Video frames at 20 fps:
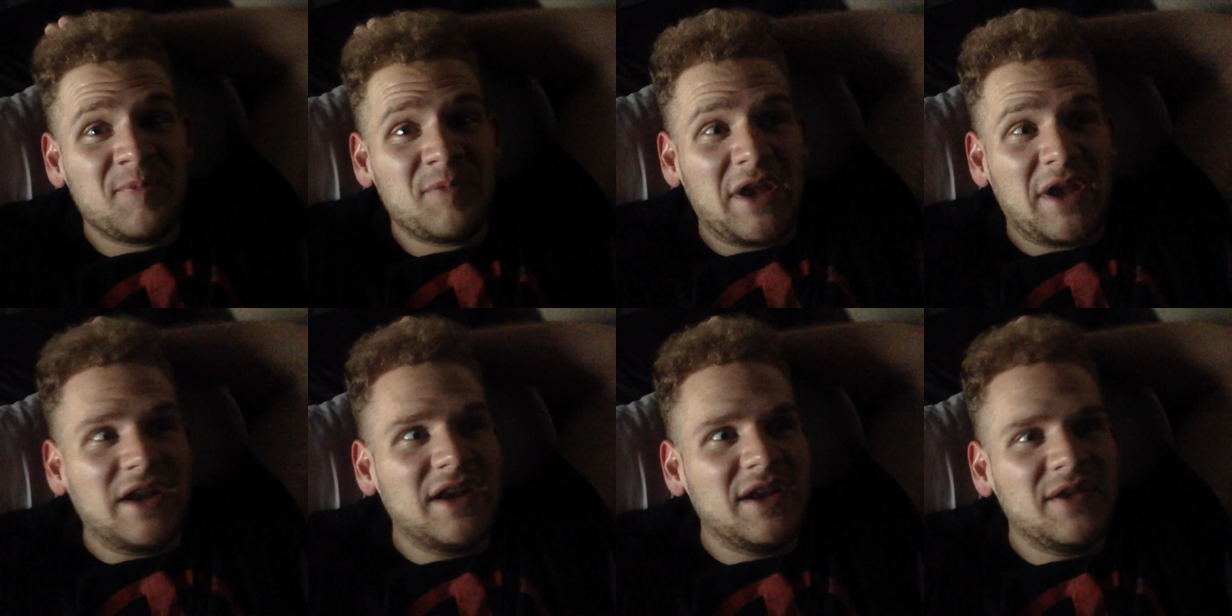
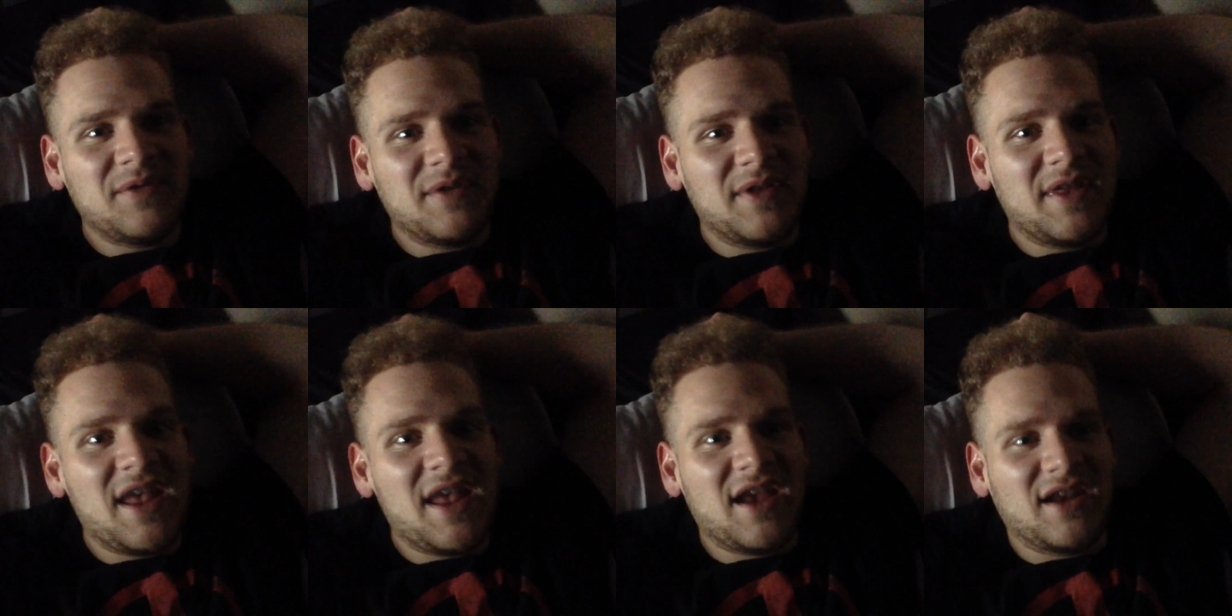and
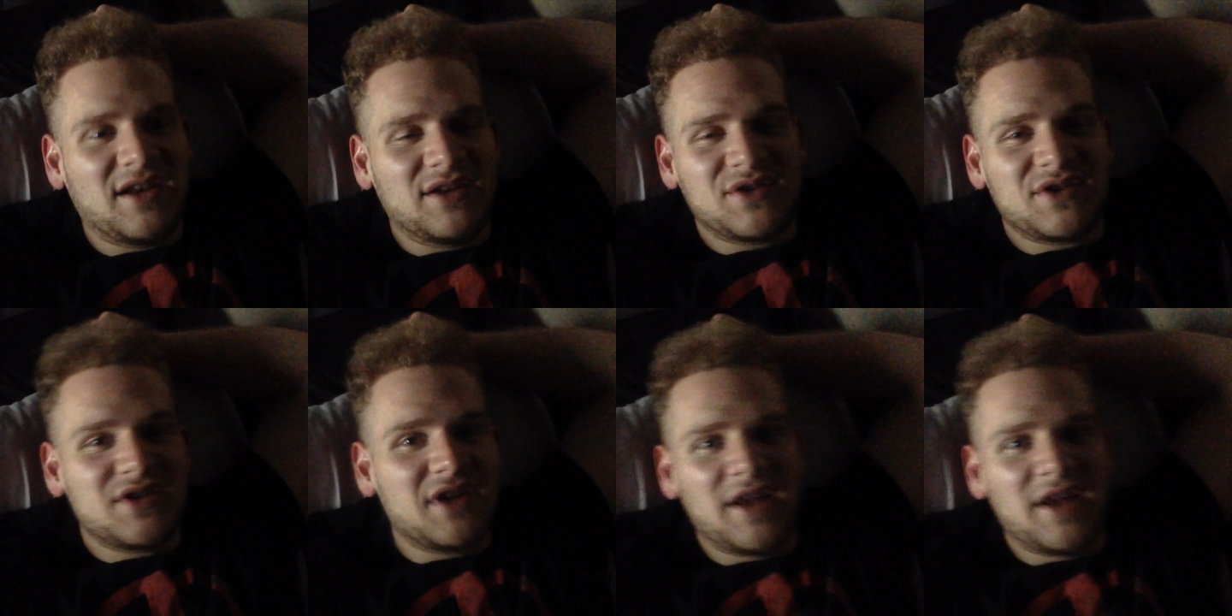even then,
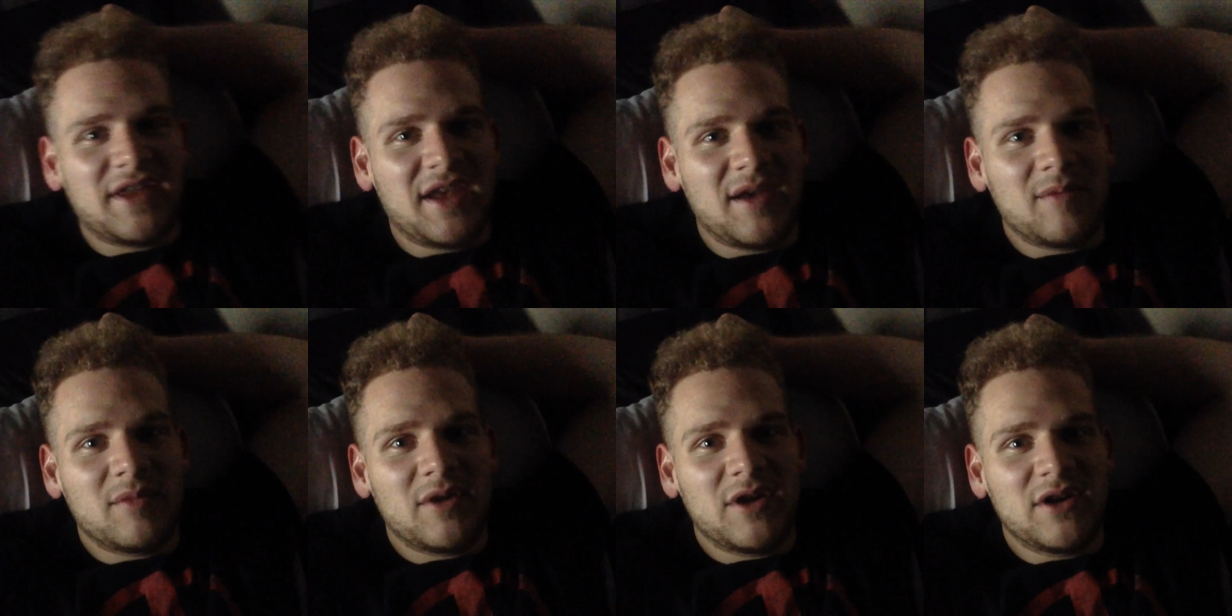it's not
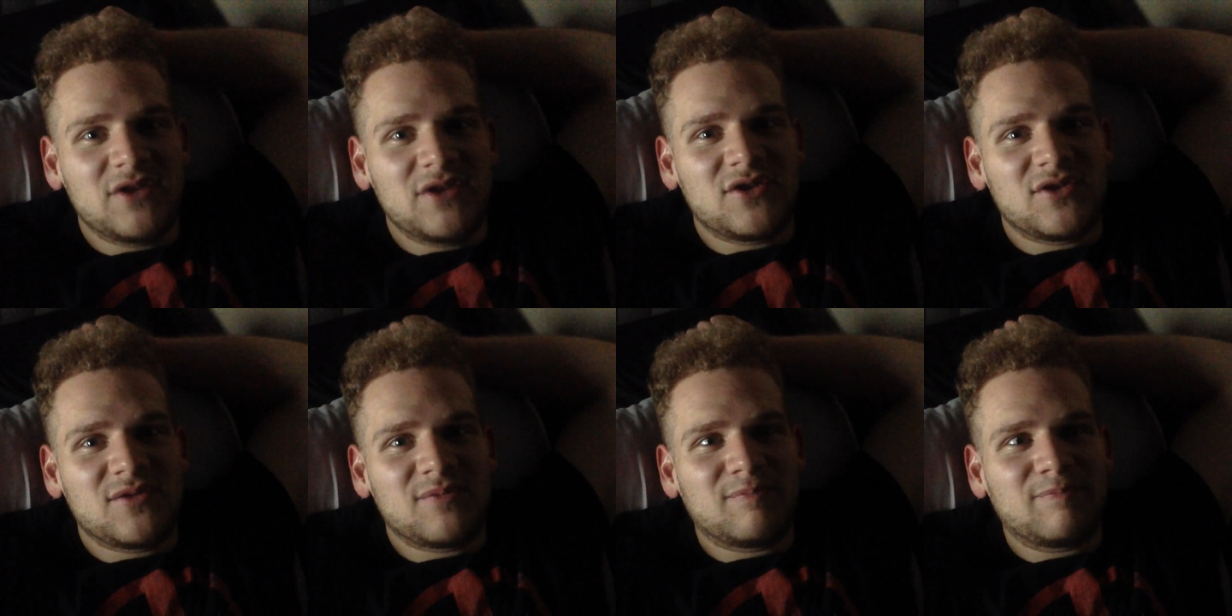that
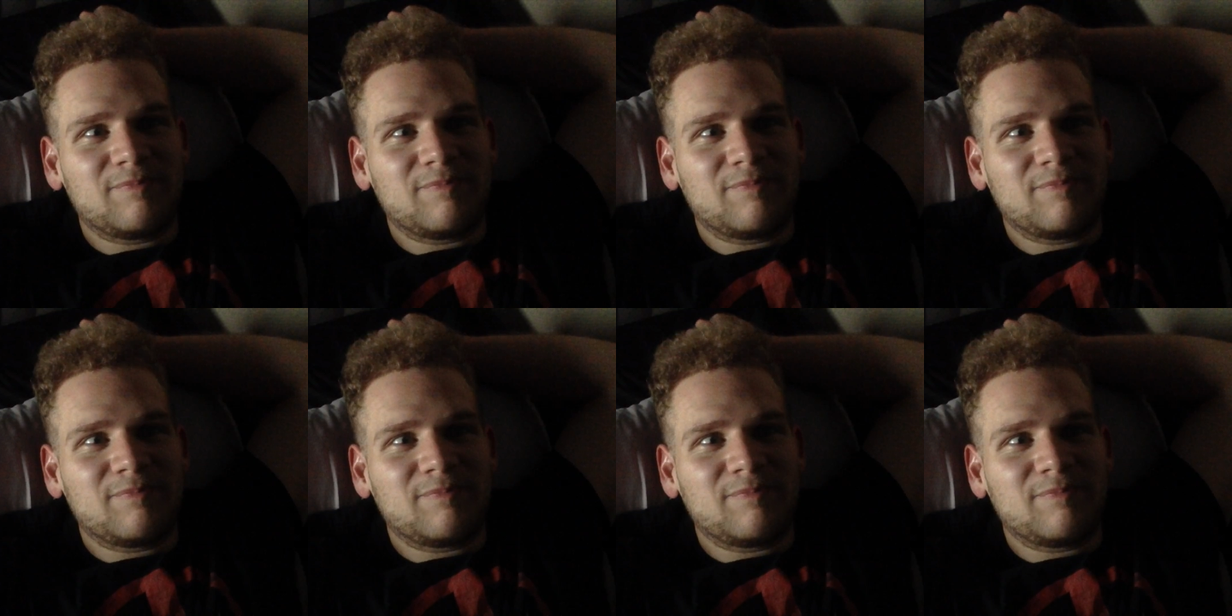much.